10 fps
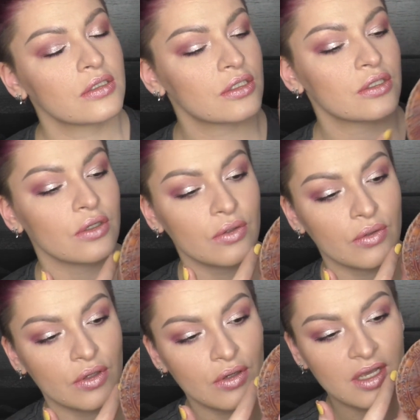
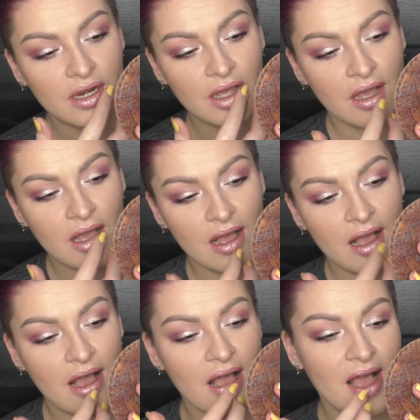so you can,
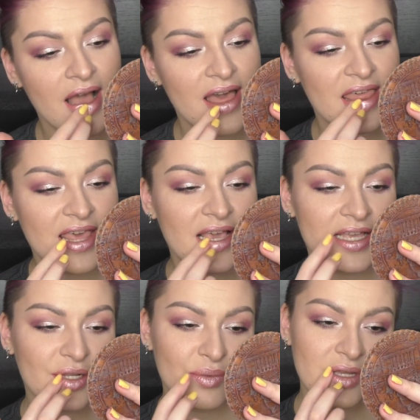I think
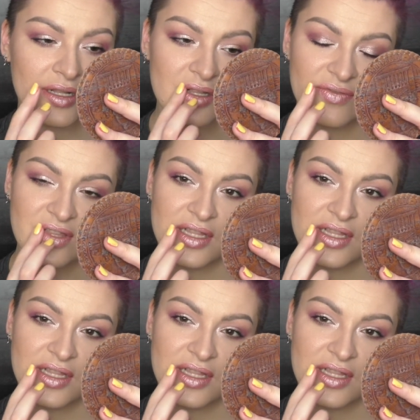in the middle of